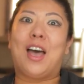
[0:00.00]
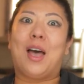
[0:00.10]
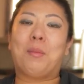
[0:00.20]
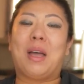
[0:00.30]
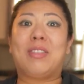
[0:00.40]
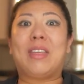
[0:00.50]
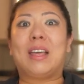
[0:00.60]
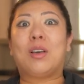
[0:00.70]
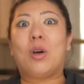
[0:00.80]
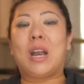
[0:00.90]
And
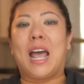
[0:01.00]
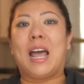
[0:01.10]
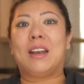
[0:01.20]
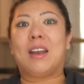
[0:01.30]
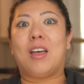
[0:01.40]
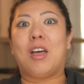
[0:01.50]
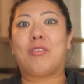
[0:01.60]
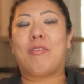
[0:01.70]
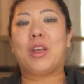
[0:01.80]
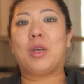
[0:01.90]
thank God I had
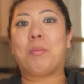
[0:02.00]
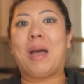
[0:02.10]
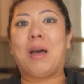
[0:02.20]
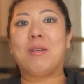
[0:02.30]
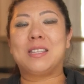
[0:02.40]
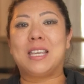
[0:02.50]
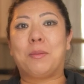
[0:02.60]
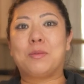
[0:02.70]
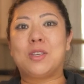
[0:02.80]
a very good power team.